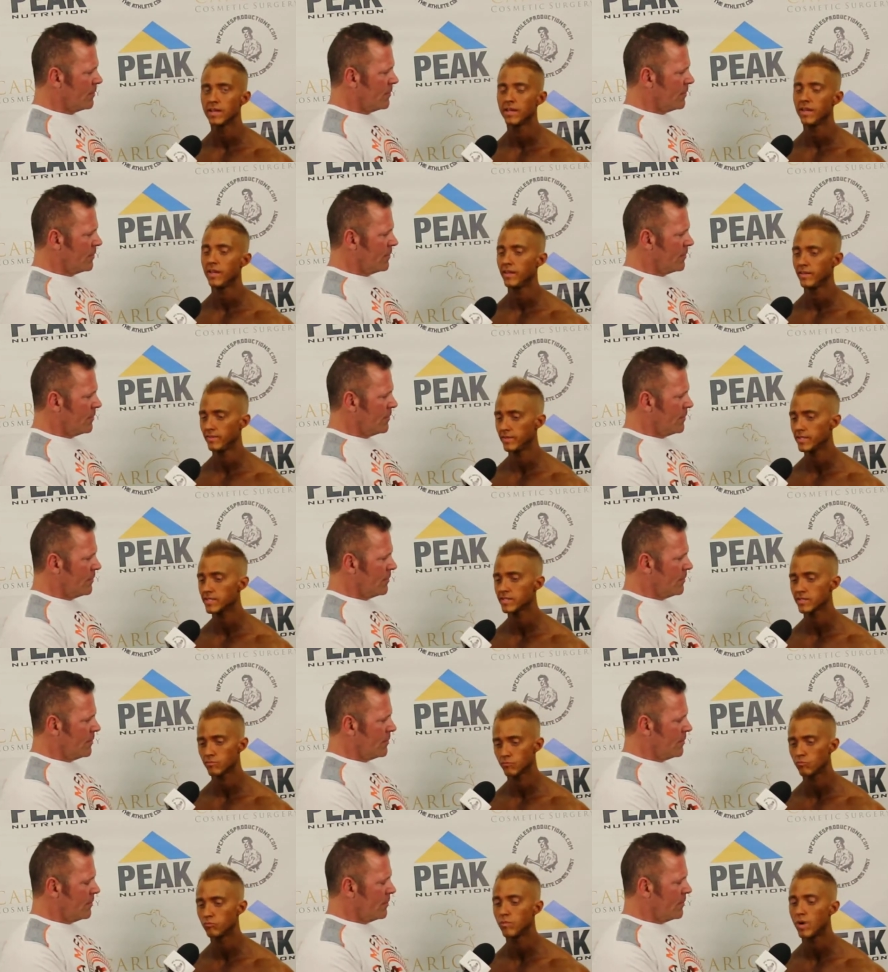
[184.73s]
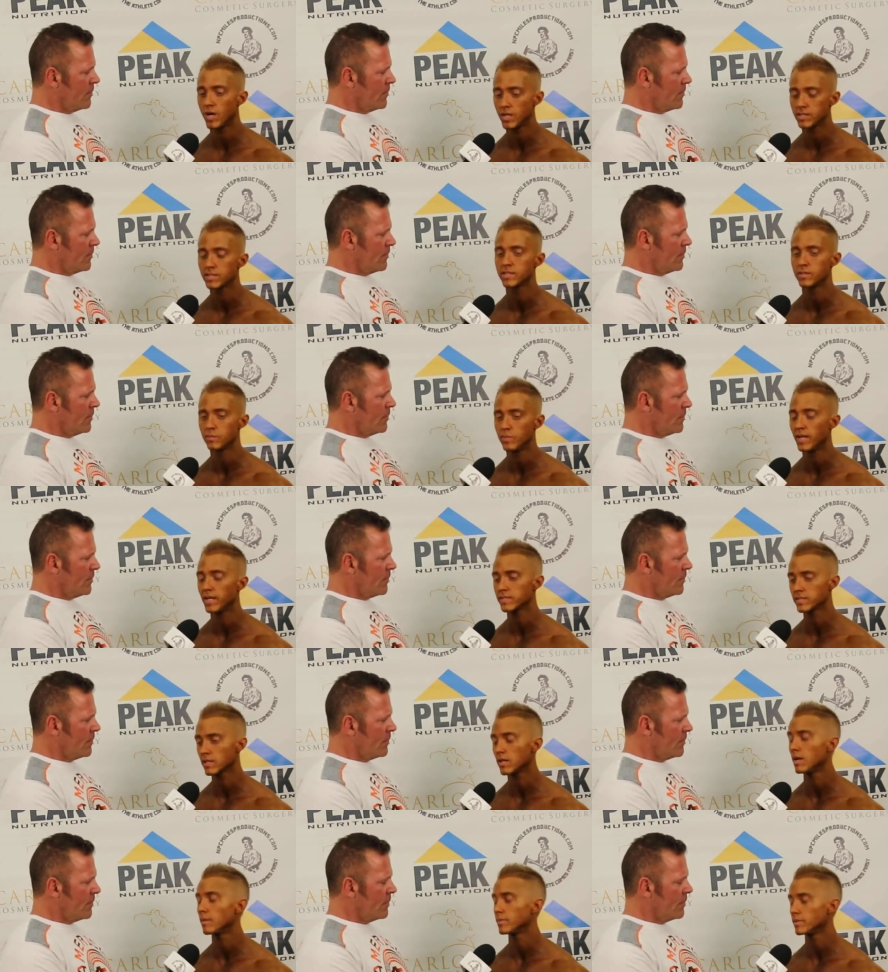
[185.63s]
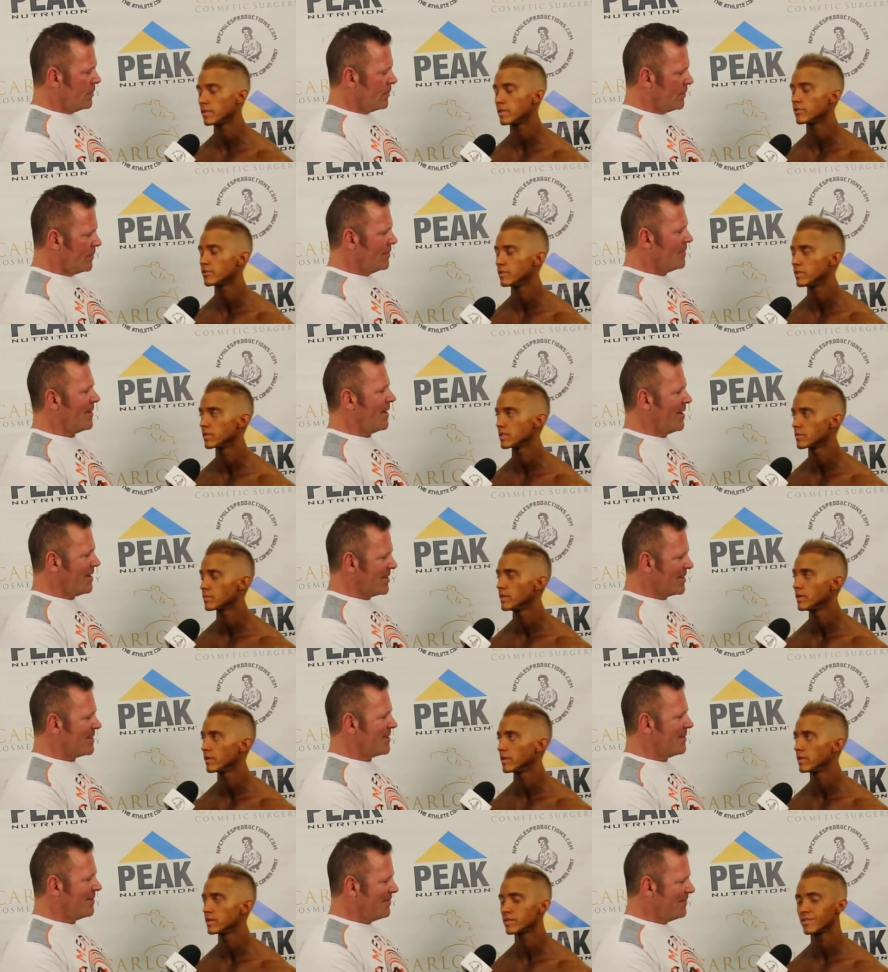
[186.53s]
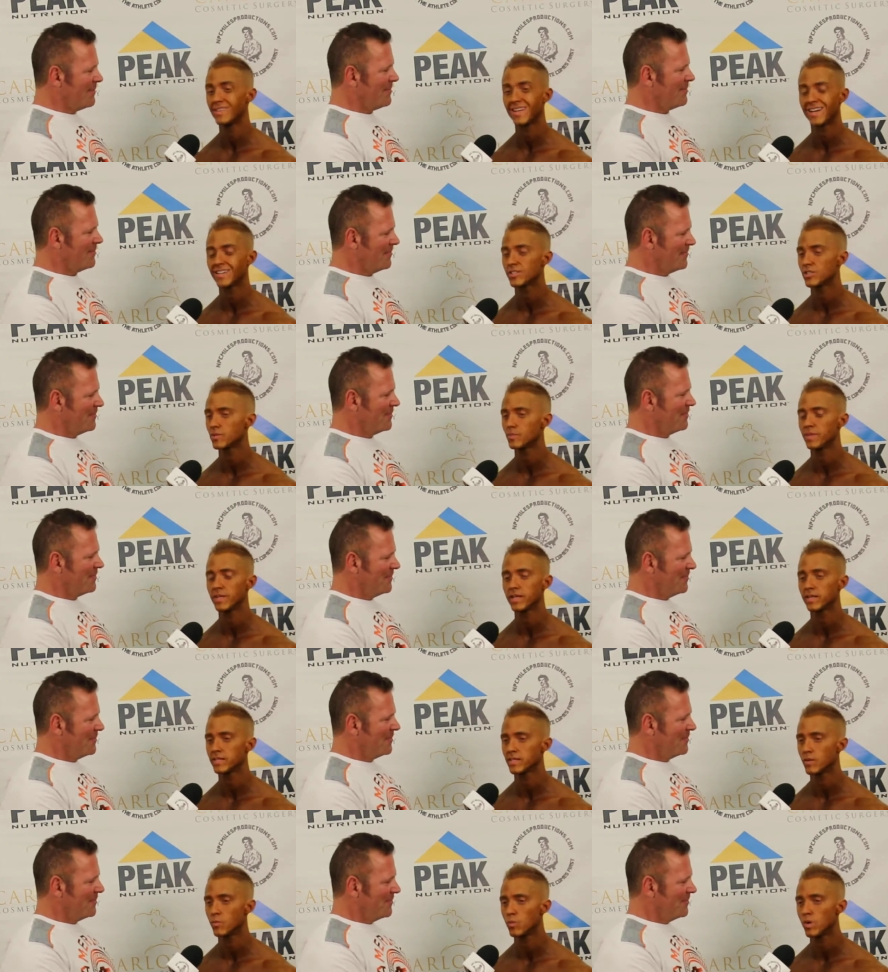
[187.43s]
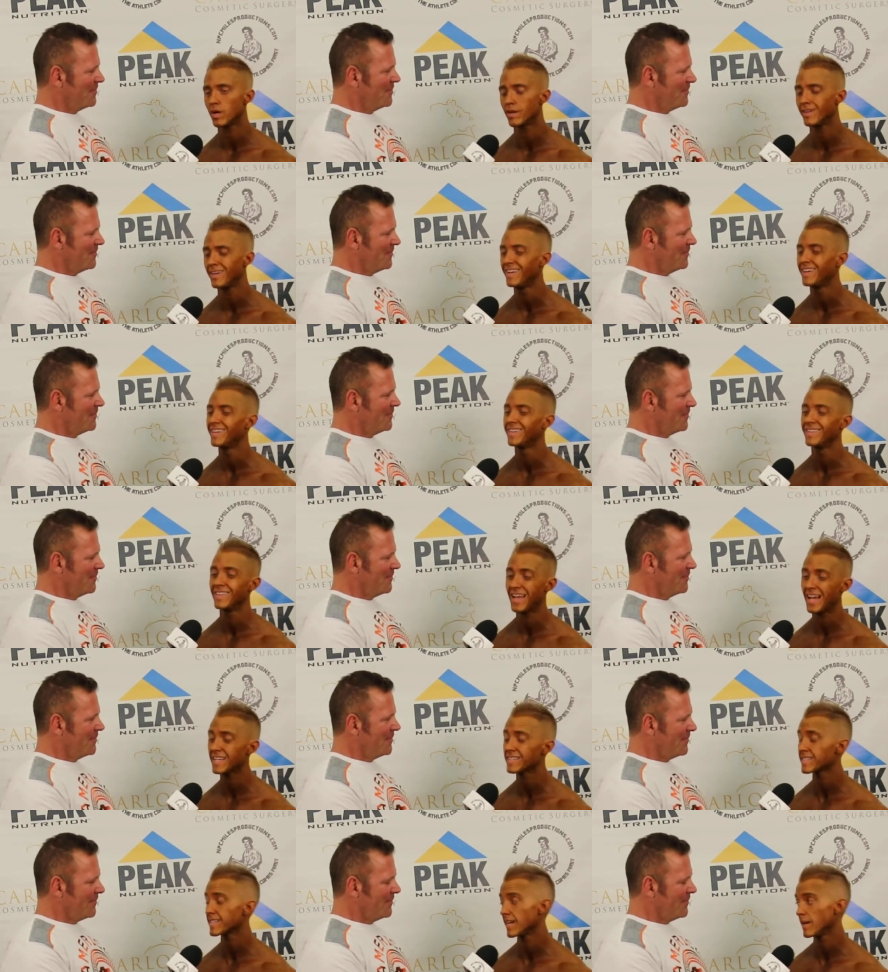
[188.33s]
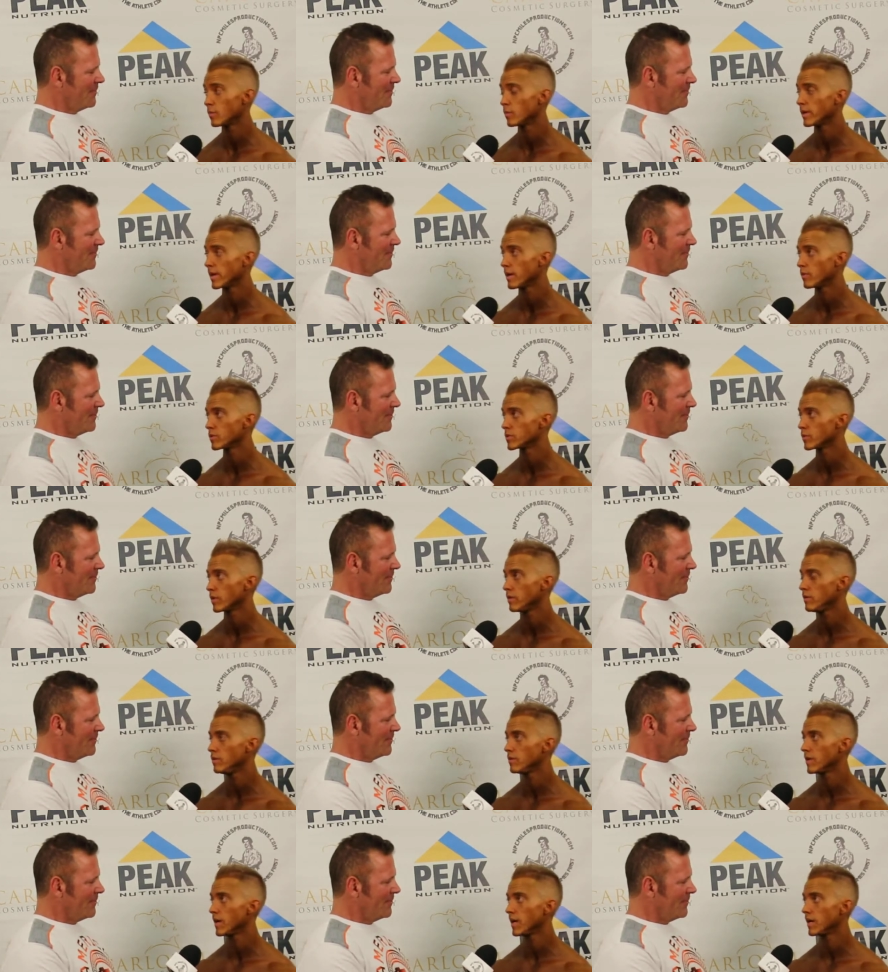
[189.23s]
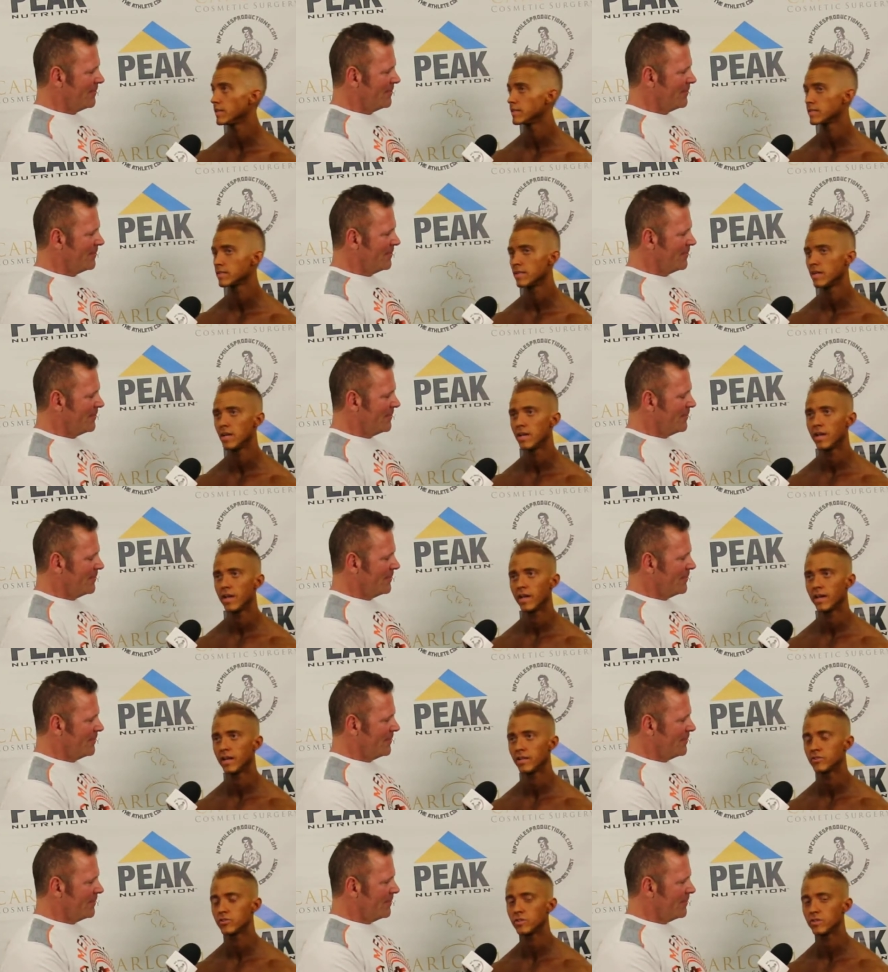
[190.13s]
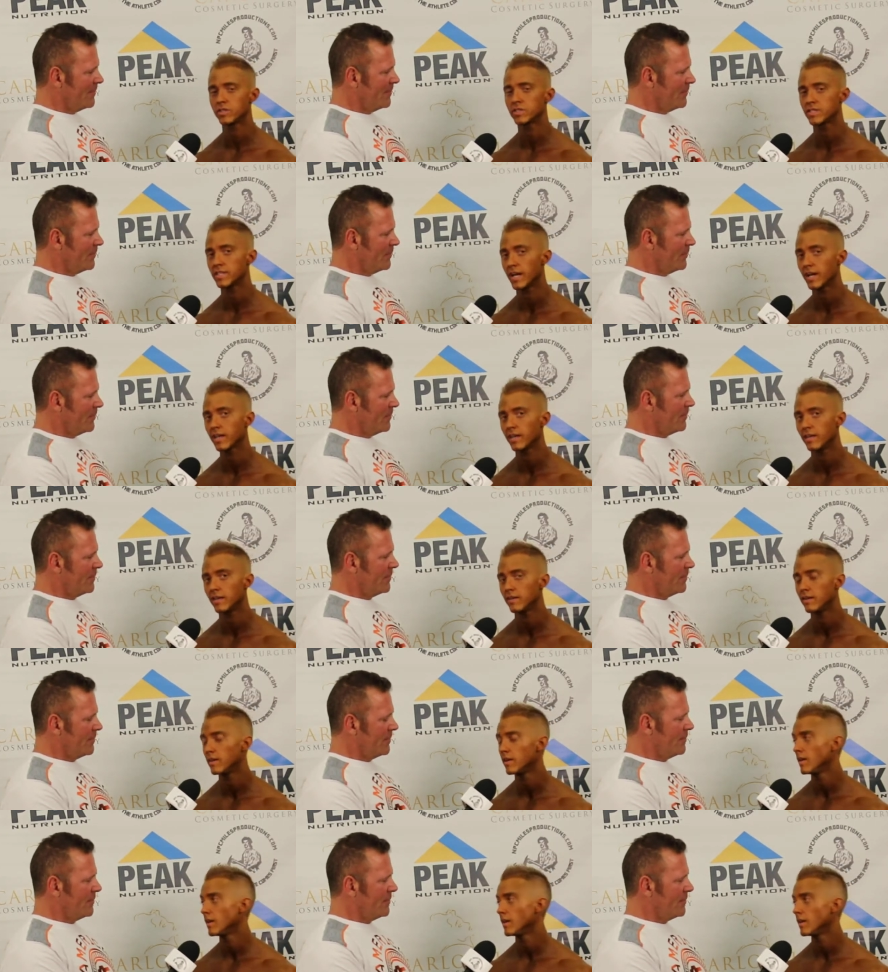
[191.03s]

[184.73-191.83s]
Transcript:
Speaker 1: it, this was the best competition experience, not just because I won last time when I was with you guys and I took second.